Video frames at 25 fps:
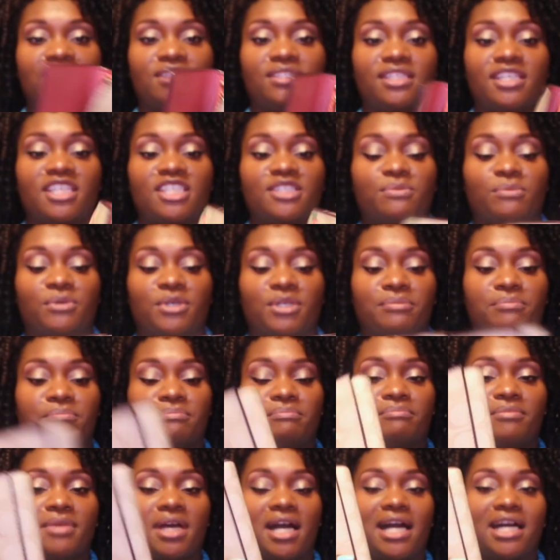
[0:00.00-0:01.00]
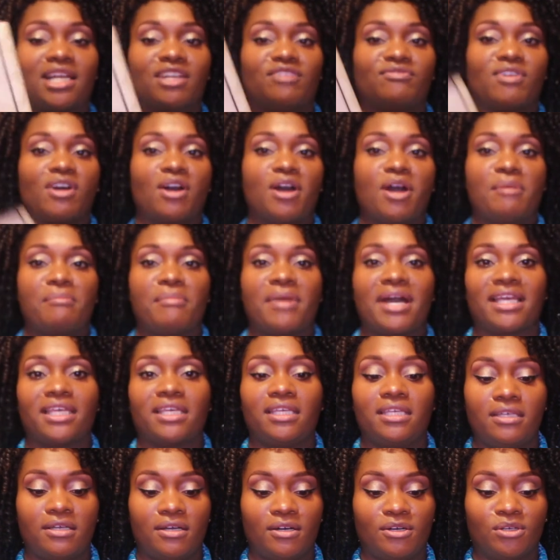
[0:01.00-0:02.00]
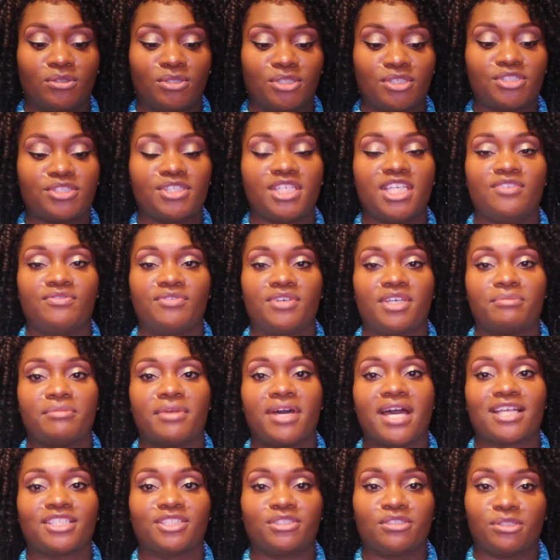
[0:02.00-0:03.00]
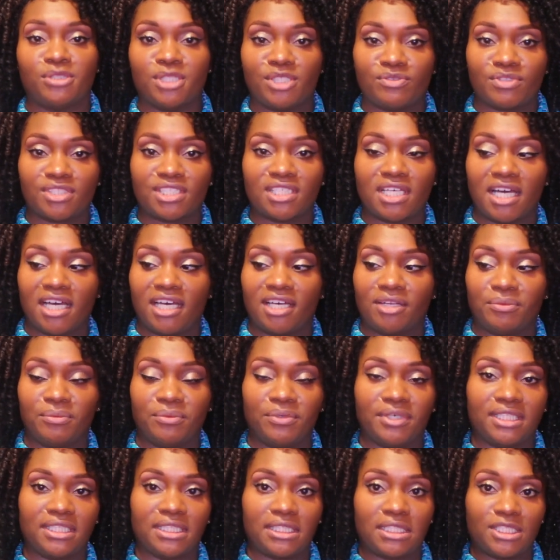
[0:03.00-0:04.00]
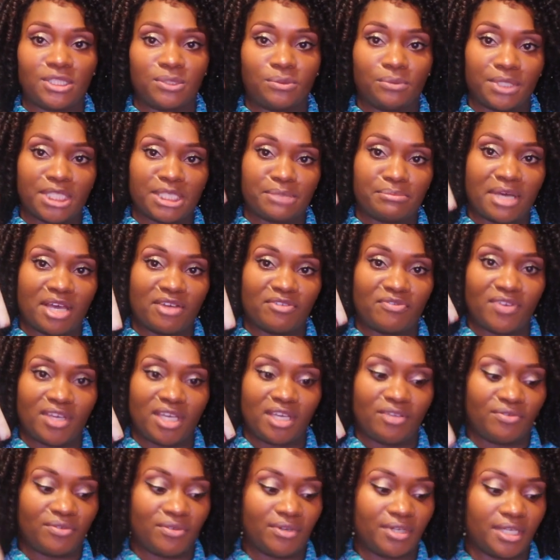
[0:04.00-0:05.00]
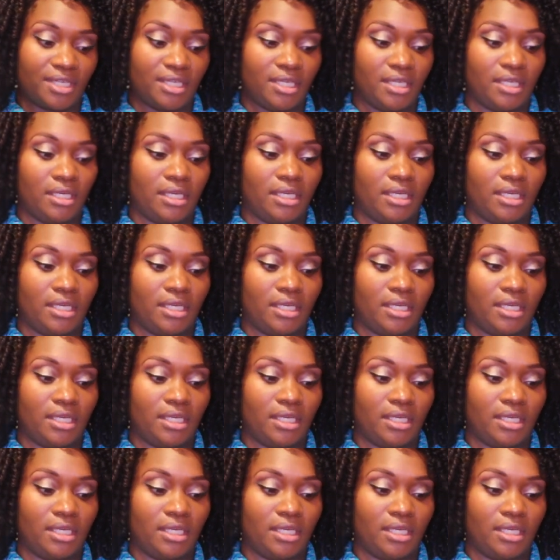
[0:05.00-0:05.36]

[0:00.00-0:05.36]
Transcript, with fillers: This one, out of all my key holders, even my actual Louis Vuitton one, this one is my favorite.